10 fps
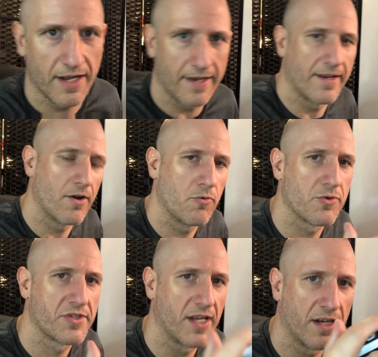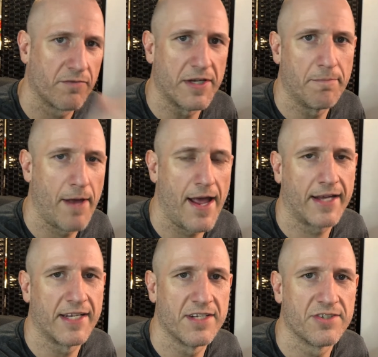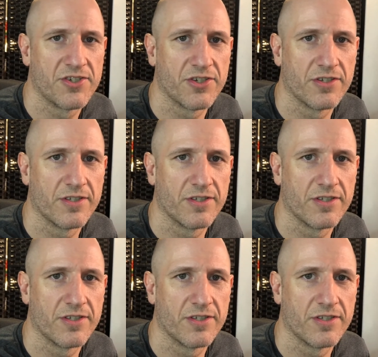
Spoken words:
on almost every package.